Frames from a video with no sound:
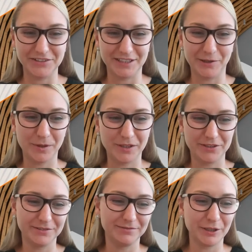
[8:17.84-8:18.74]
sounds like
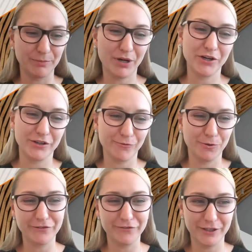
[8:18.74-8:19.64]
whether you're part of
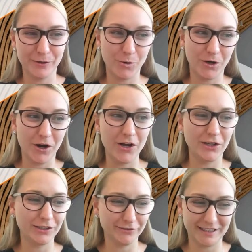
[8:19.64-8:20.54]
one of it or
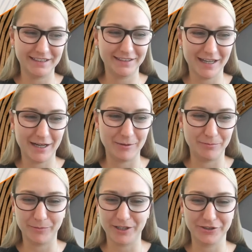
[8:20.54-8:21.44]
all of it,
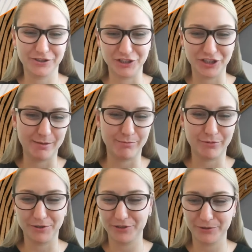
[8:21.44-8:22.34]
um, whether it's the job
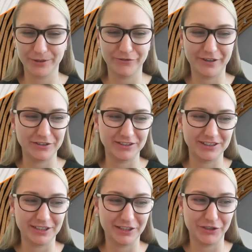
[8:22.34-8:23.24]
boards, career fairs, and
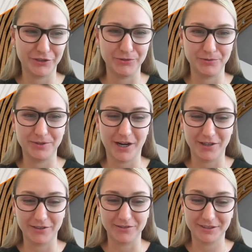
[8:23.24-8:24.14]
such, you
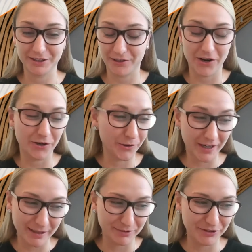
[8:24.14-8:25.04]
are they're all great
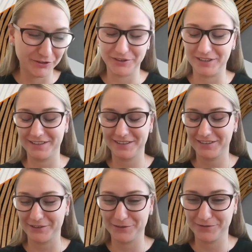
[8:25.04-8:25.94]
opportunities.
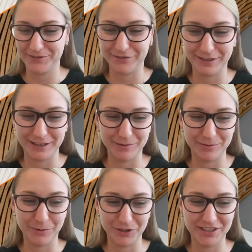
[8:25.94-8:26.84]
So definitely right.
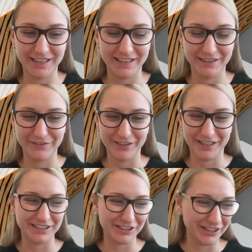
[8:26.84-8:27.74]
worth taking
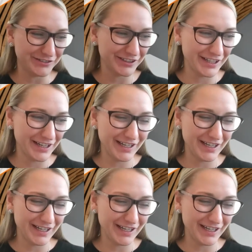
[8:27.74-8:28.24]
advantage of.